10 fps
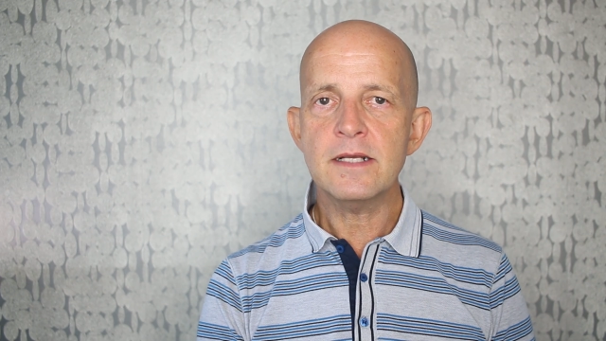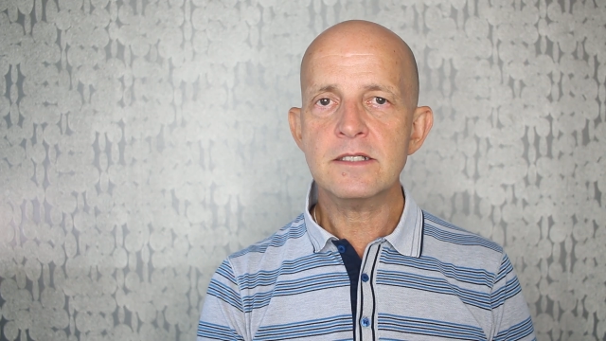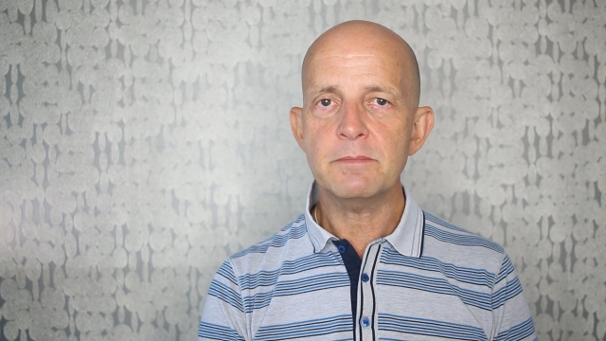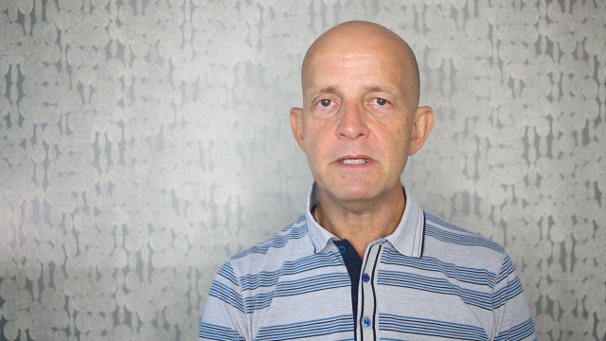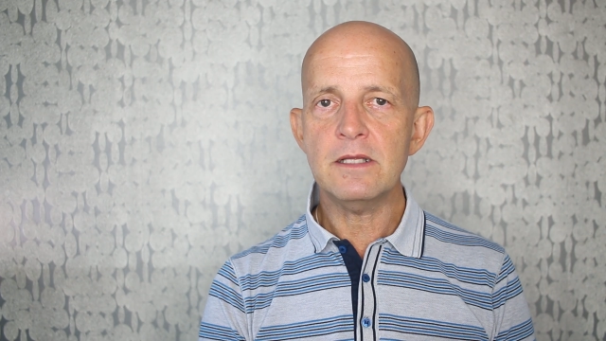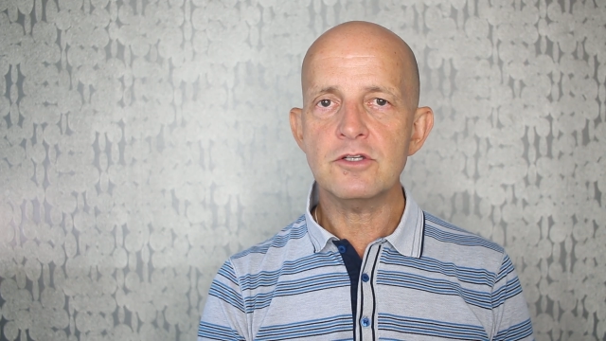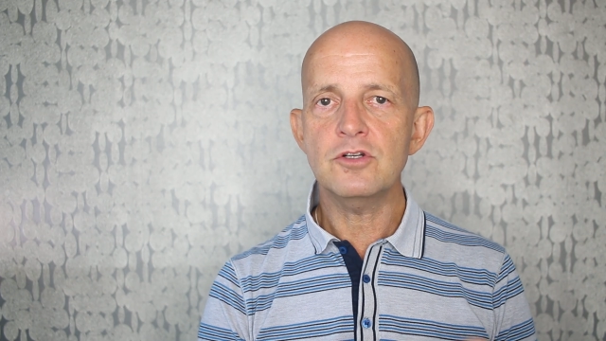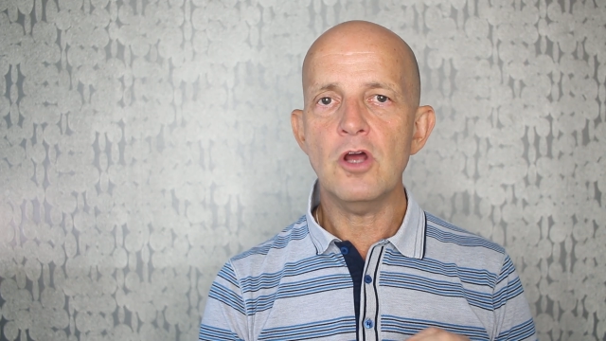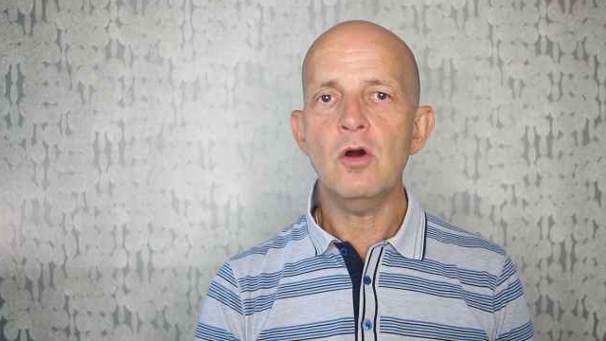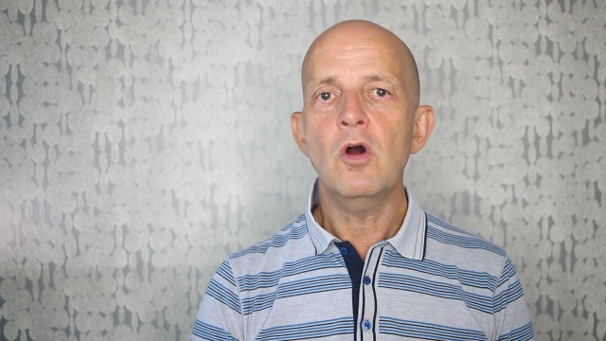antihistamine that you
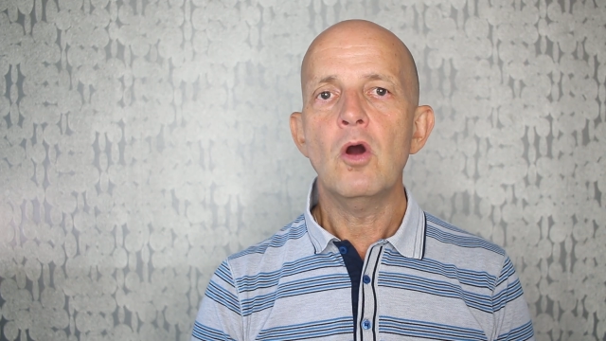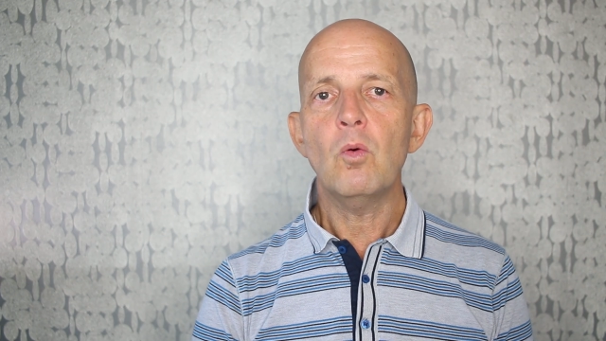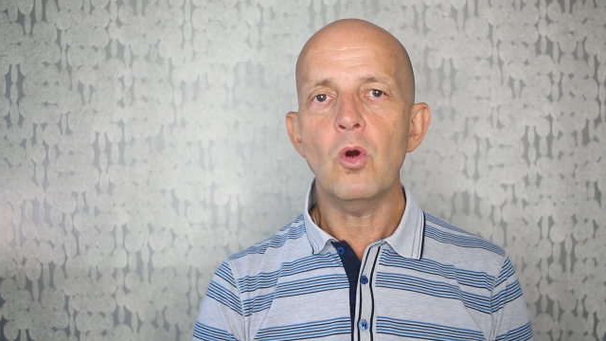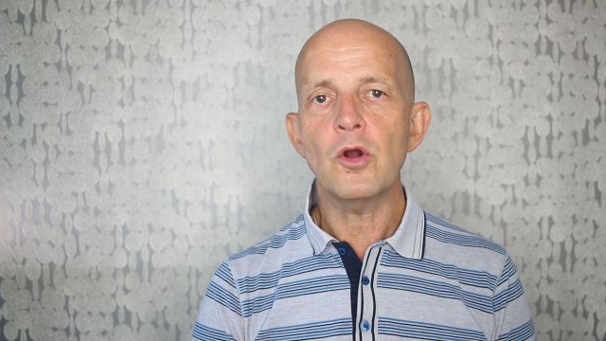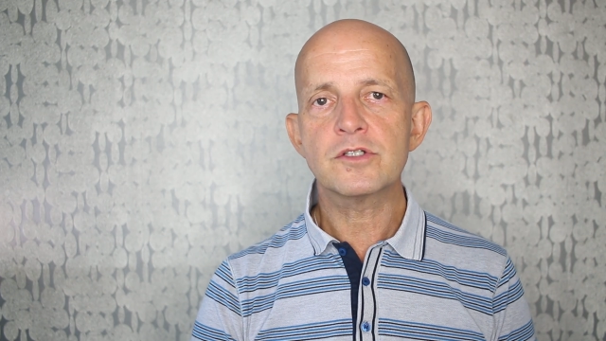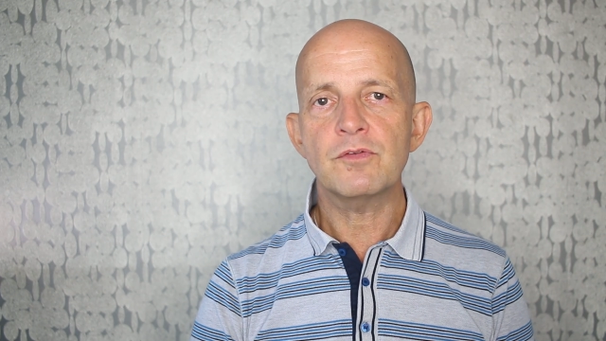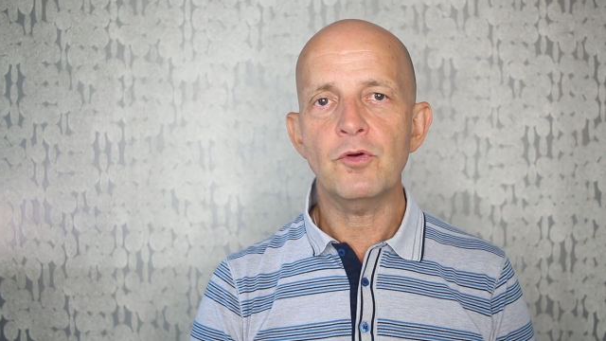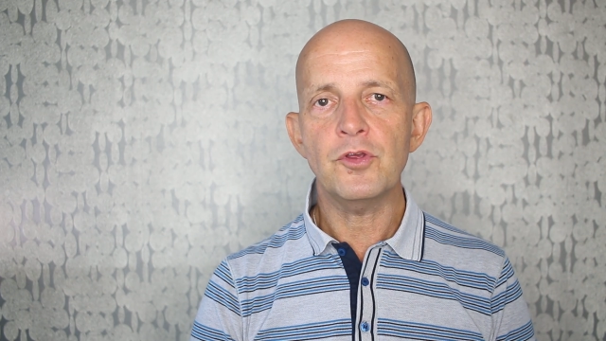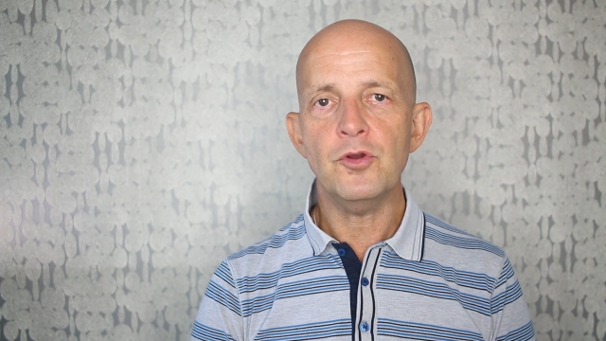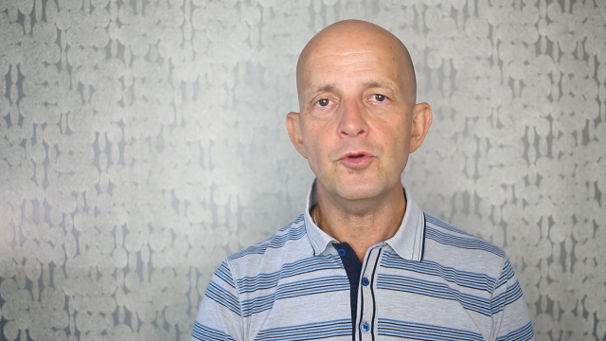know works
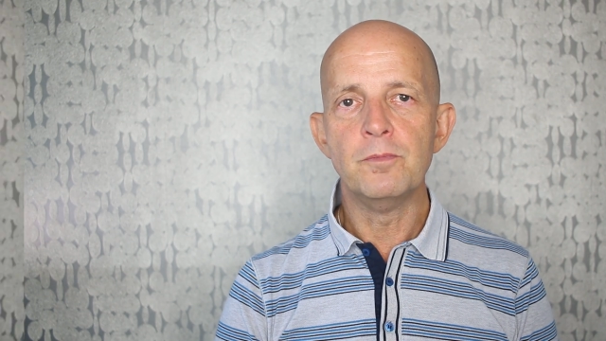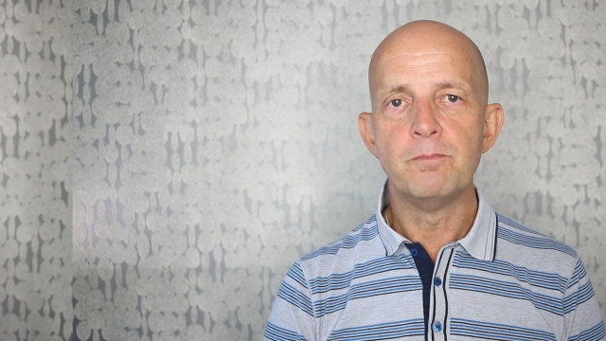for you.